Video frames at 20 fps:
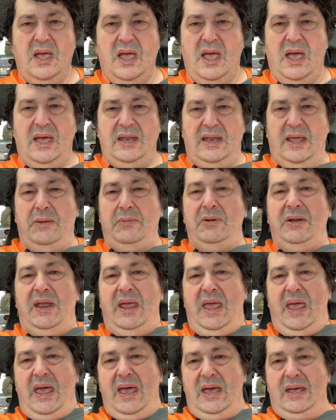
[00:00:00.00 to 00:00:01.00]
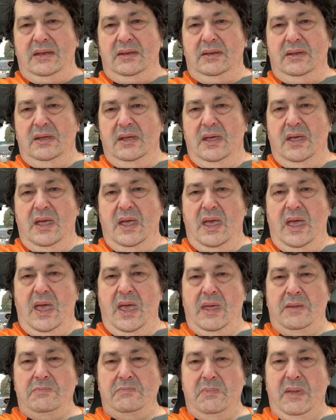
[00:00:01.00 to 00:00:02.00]
And they went ahead
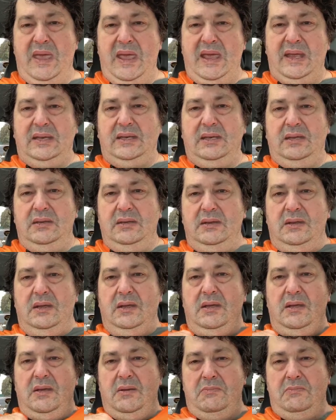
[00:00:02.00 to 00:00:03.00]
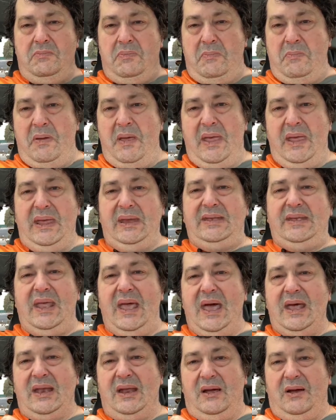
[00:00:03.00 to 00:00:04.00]
and made
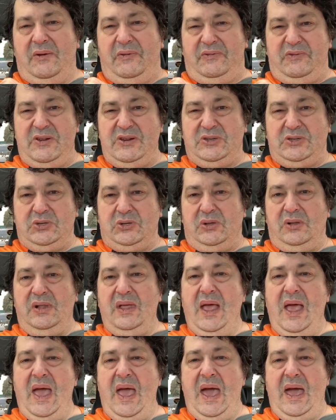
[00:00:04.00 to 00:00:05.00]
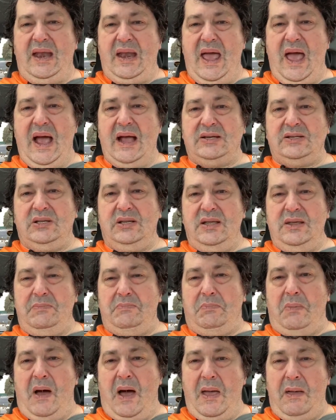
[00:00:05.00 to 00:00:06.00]
that official, and actually
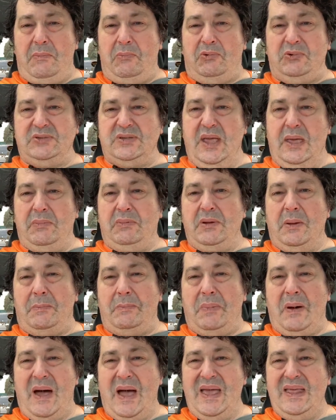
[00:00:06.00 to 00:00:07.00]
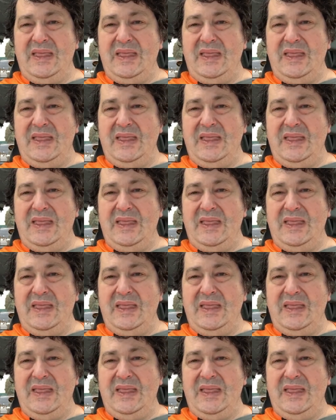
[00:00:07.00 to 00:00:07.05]
I was able to buy